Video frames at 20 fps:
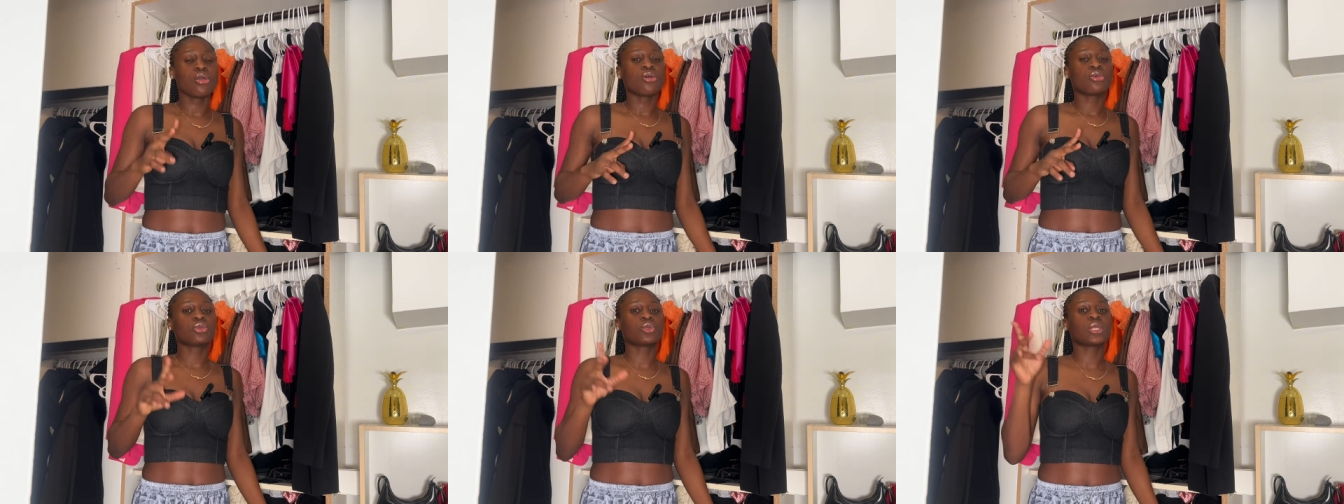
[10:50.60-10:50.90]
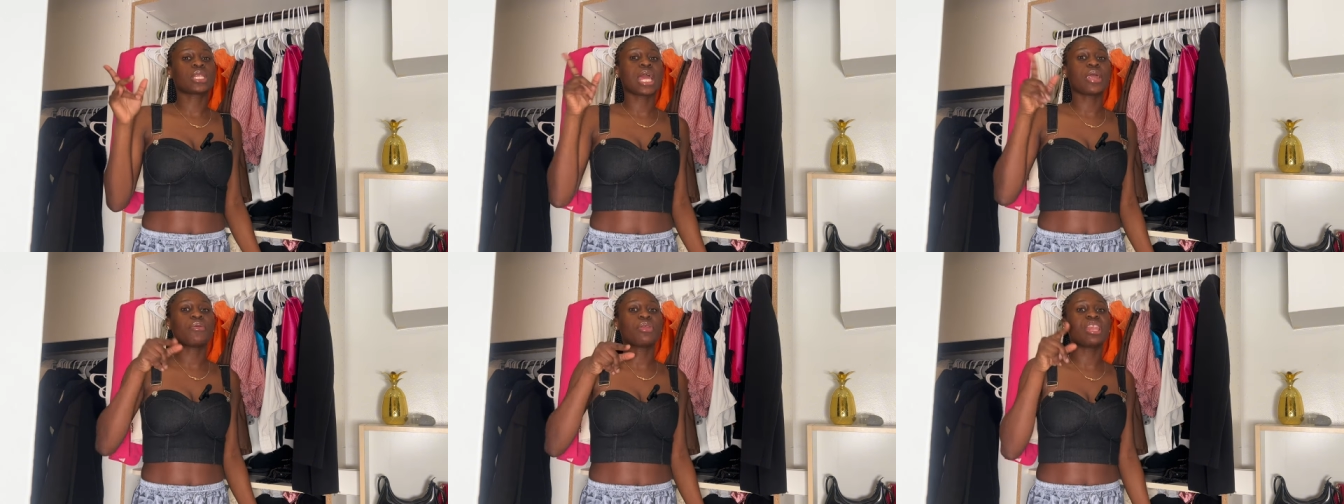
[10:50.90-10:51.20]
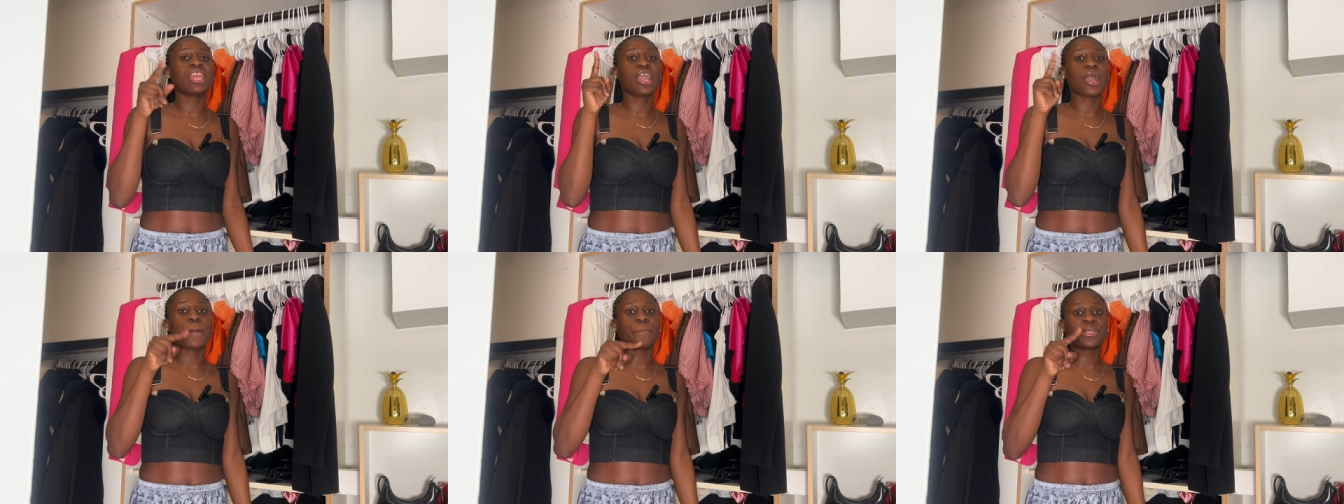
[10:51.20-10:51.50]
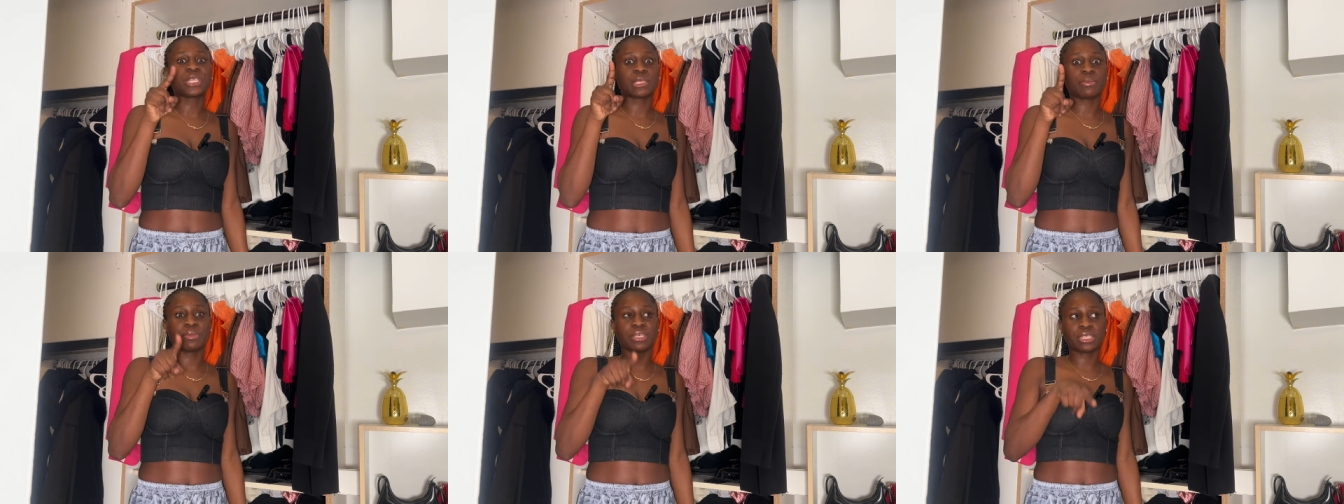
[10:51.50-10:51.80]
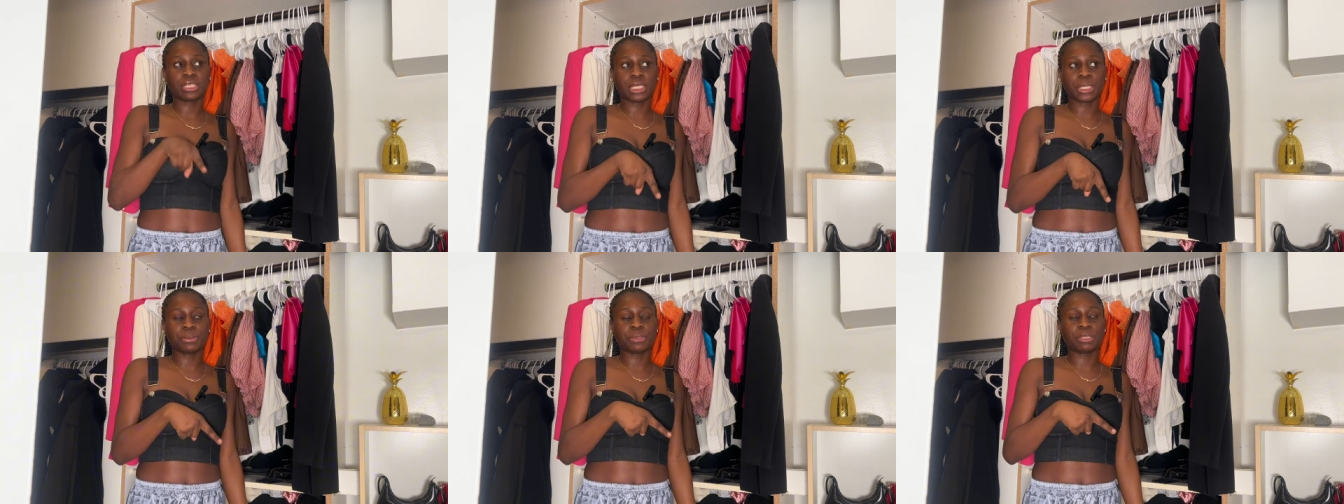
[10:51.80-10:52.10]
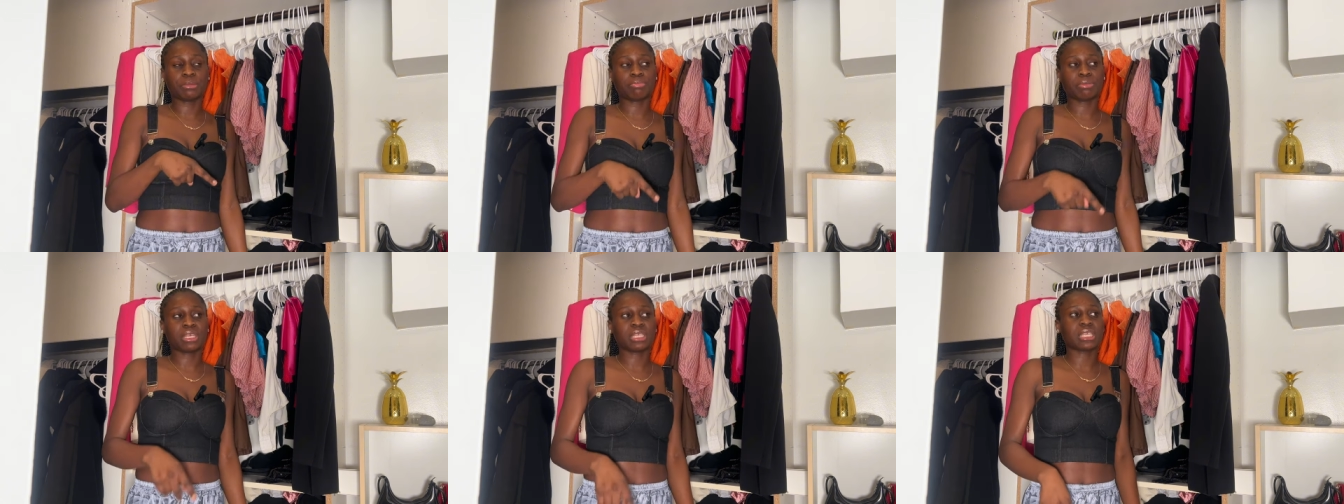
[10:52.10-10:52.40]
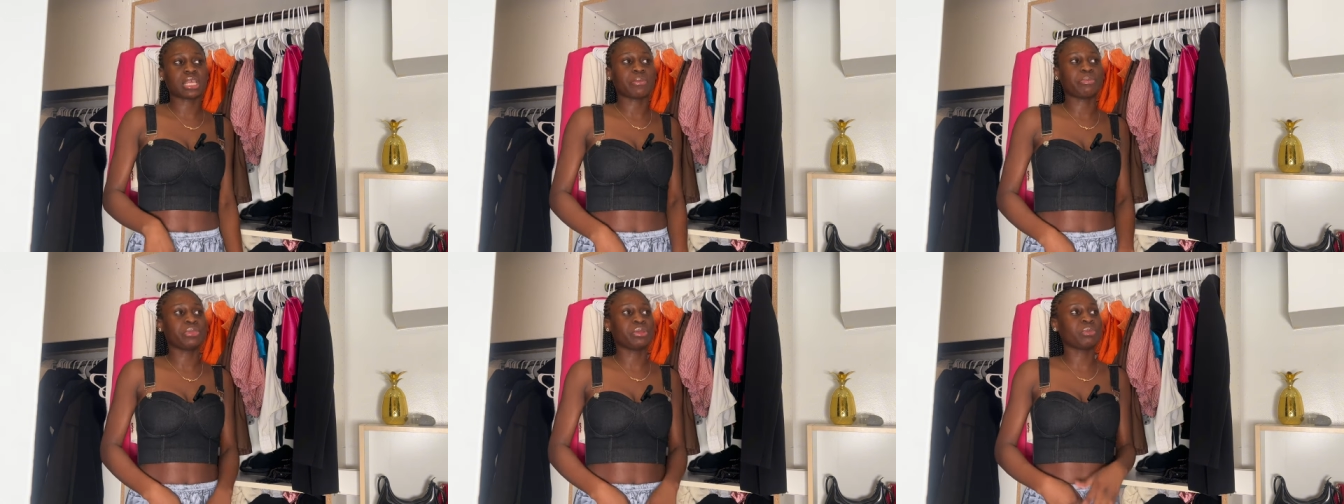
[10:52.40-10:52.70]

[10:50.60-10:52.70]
so that really helps me save space um,